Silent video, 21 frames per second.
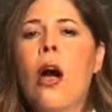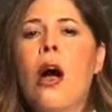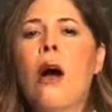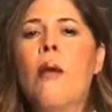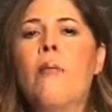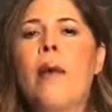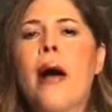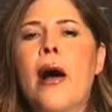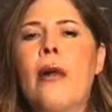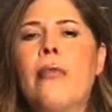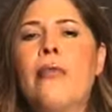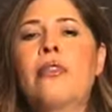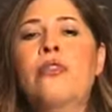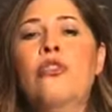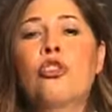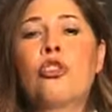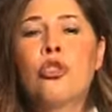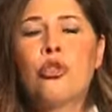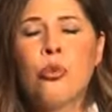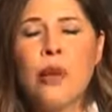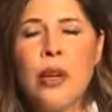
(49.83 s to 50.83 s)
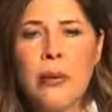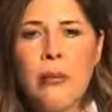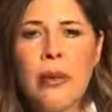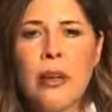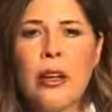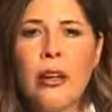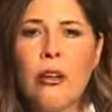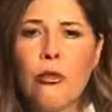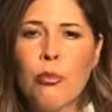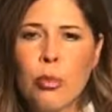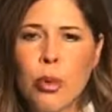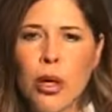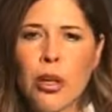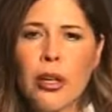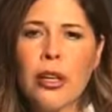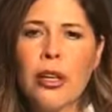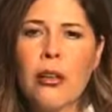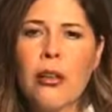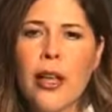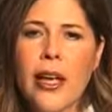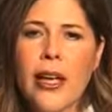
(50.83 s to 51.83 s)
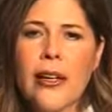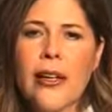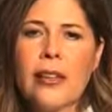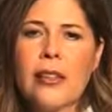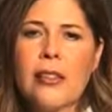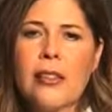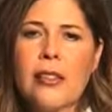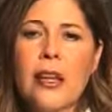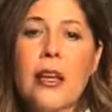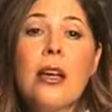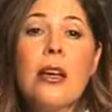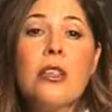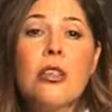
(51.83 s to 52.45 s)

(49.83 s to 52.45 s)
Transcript: about the treatment of bronchiolitis.